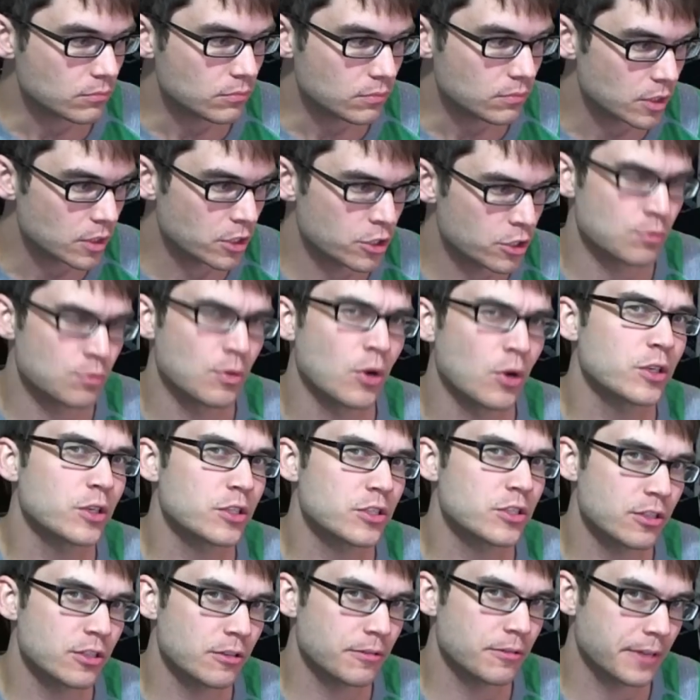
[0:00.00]
The smoke is
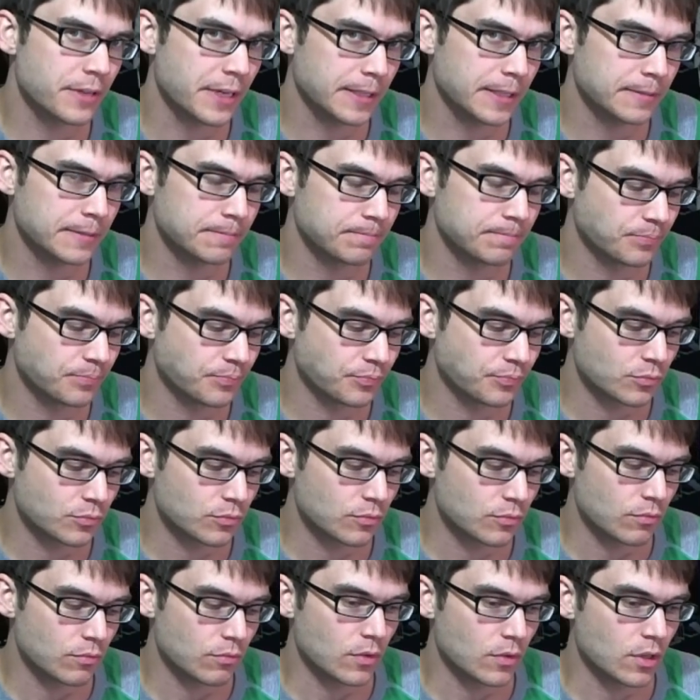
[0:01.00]
still there.
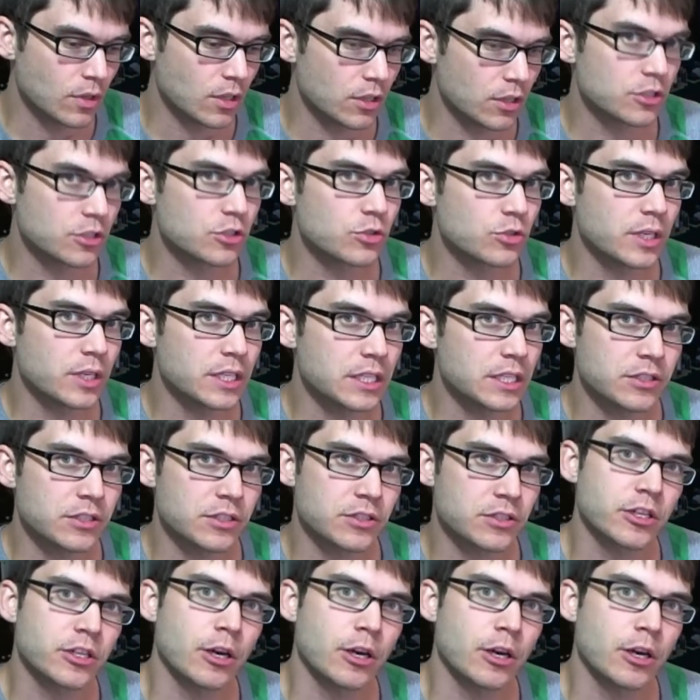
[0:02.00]
The sweetness is